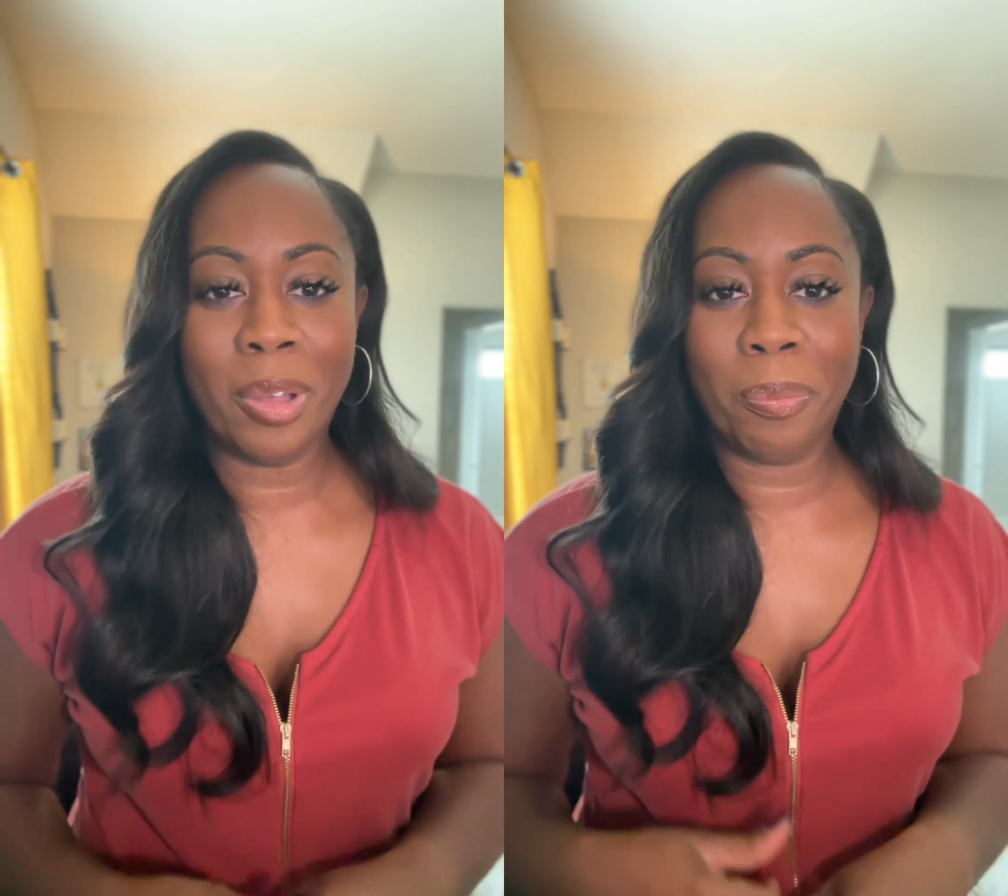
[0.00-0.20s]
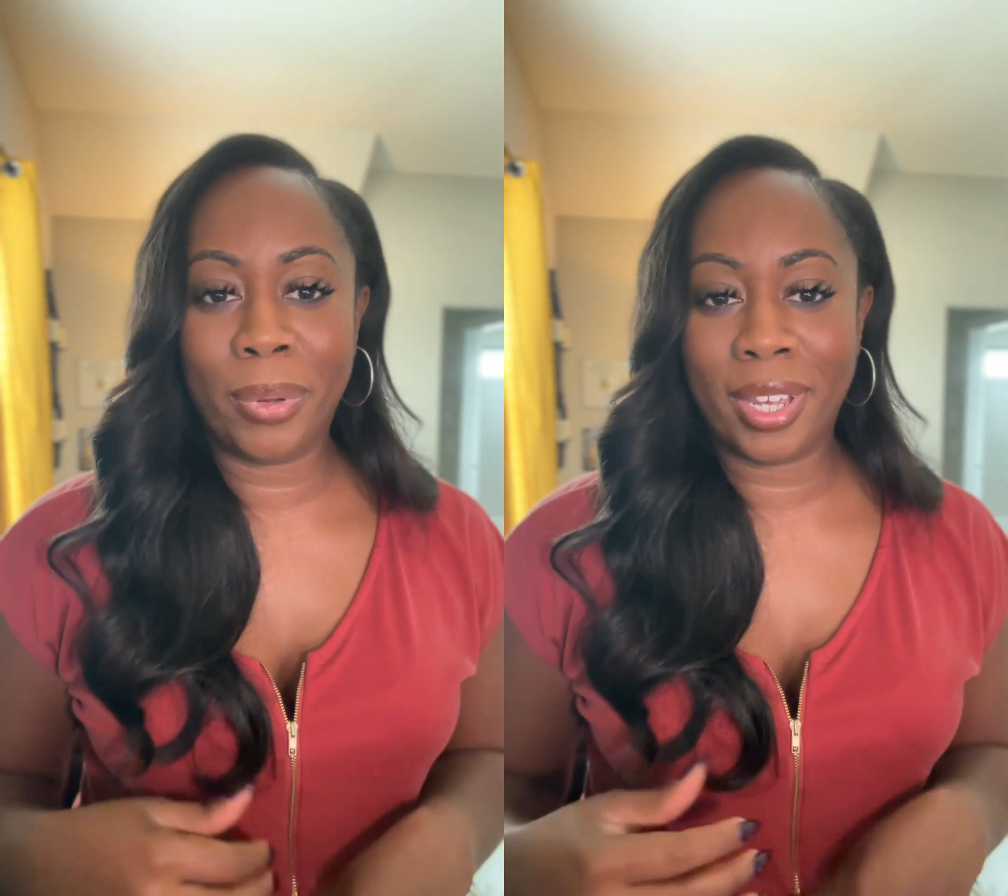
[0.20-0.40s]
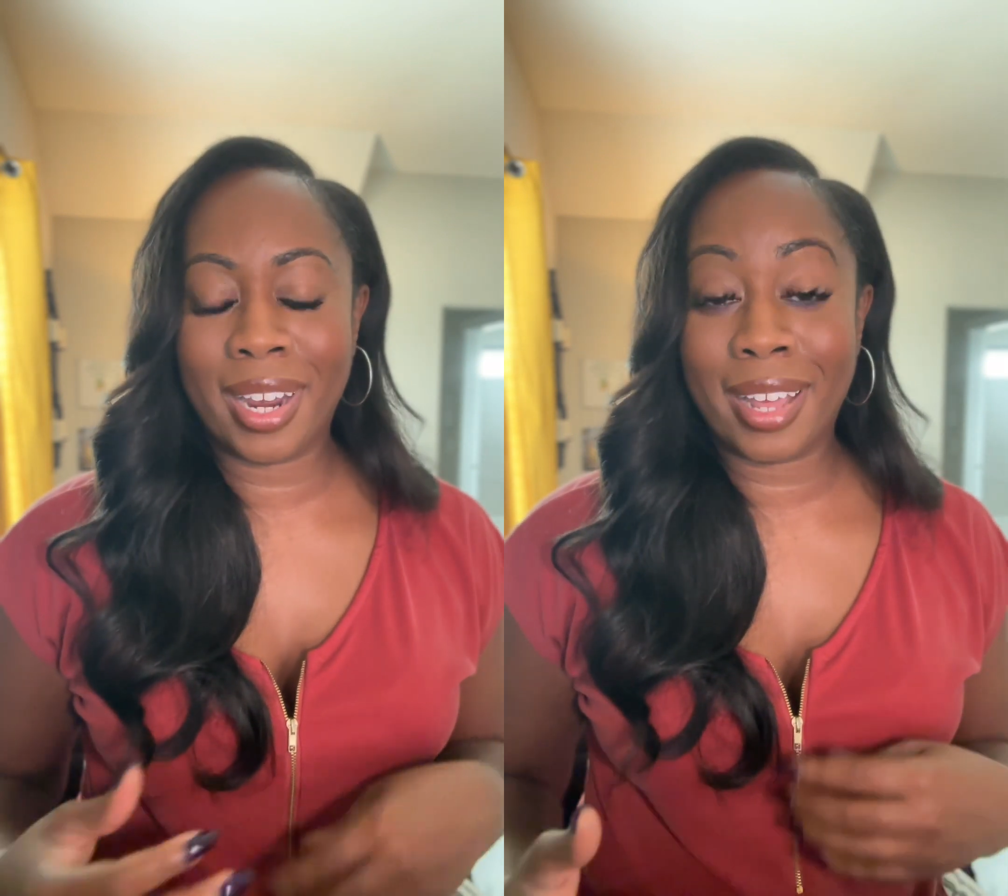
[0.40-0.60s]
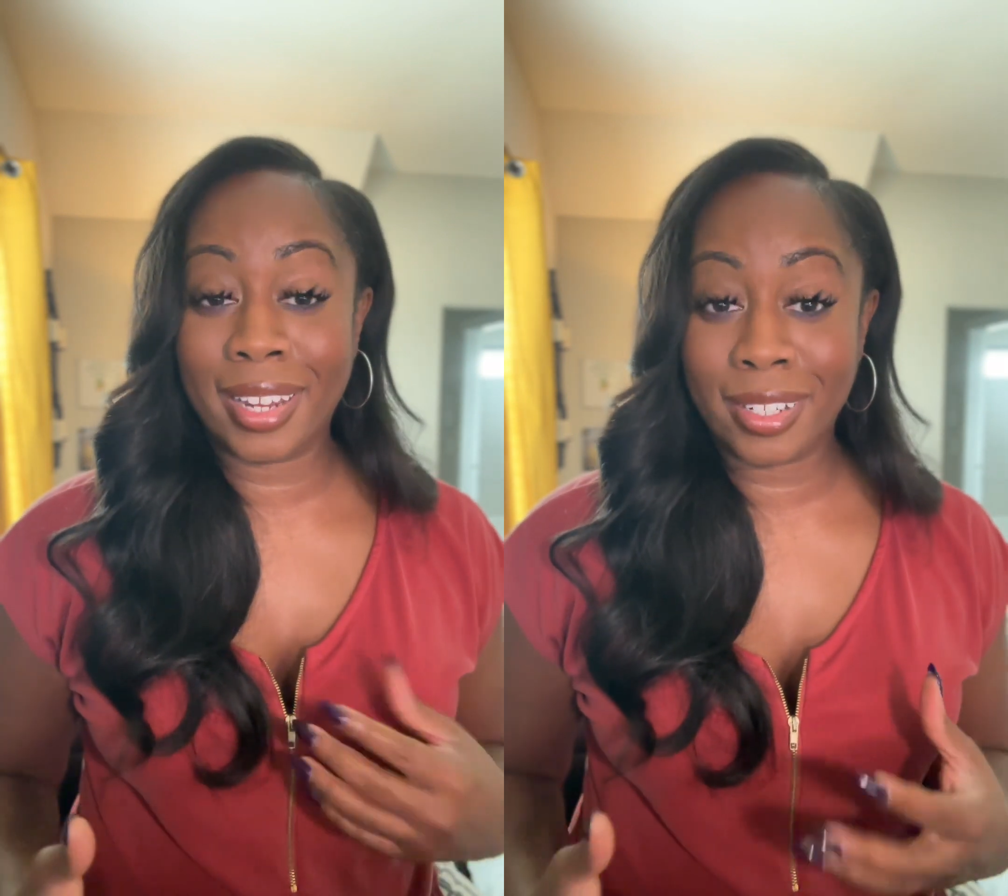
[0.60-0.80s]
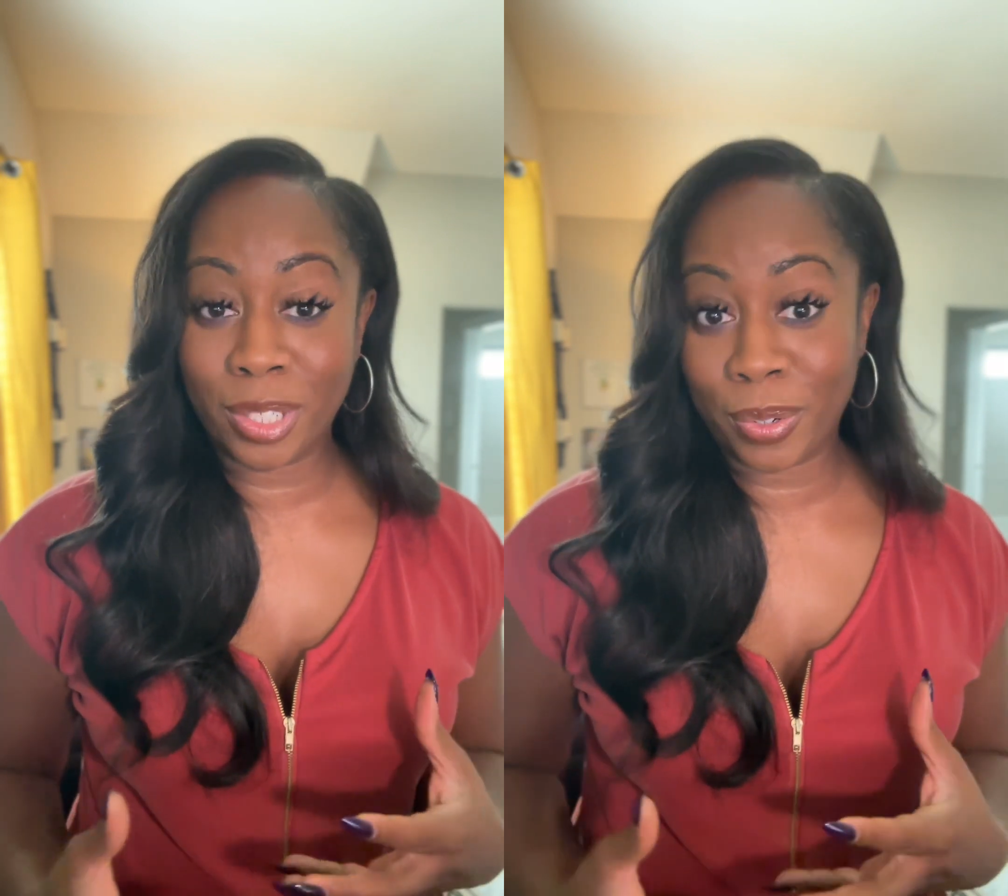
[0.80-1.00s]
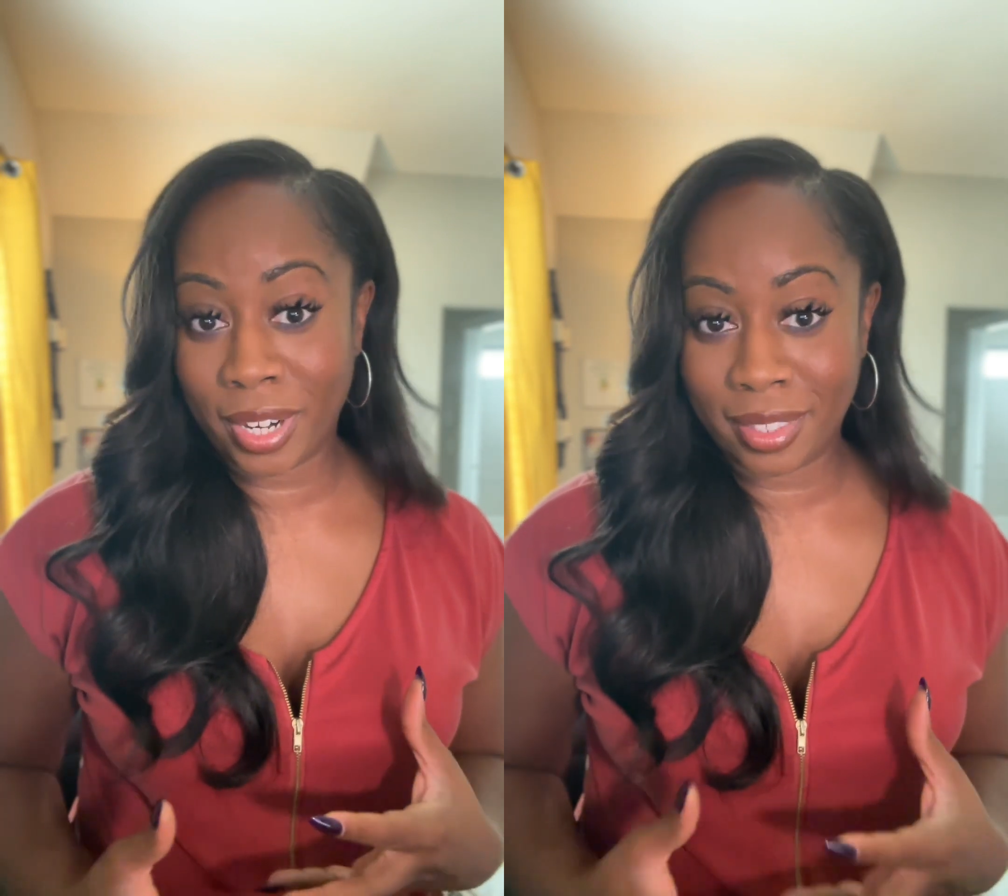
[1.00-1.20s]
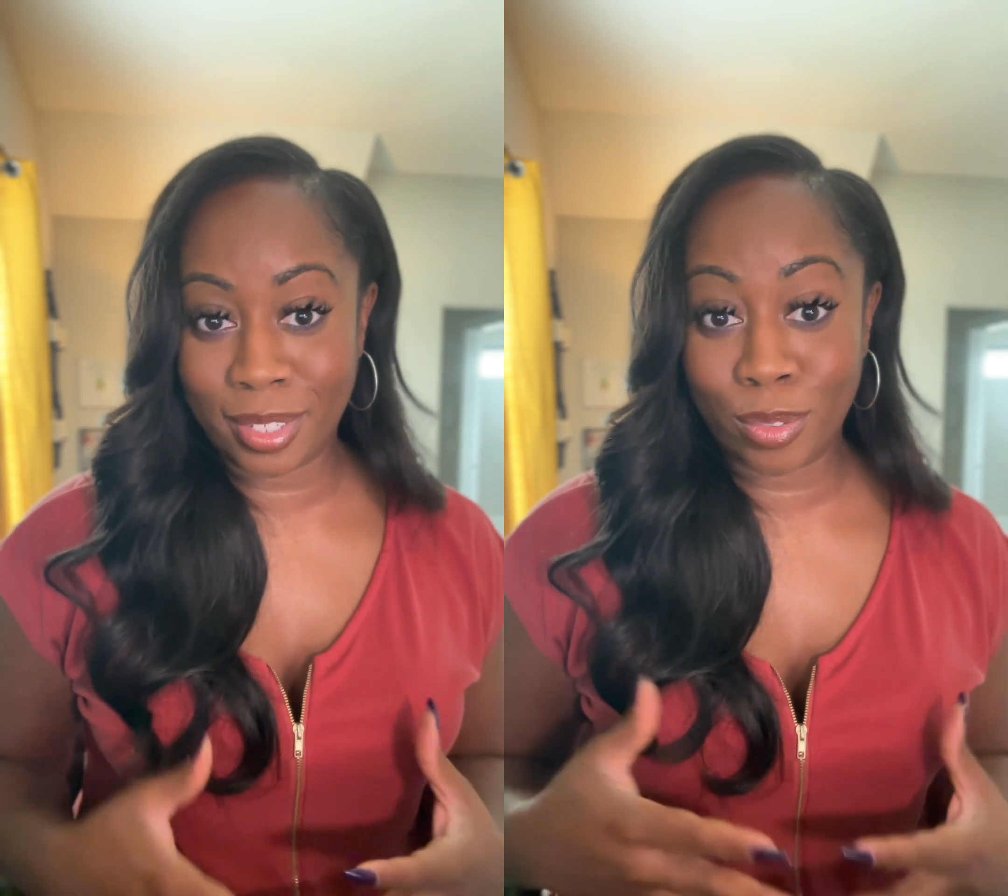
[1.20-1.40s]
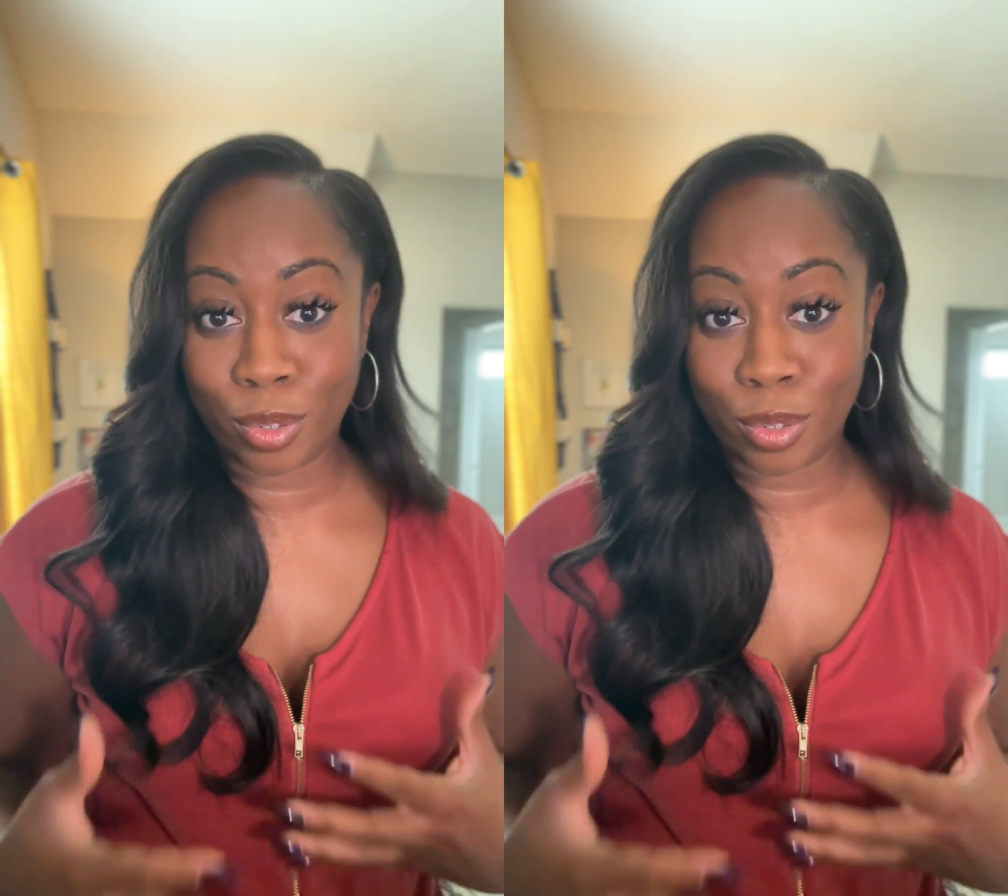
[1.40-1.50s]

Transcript: but I like to create these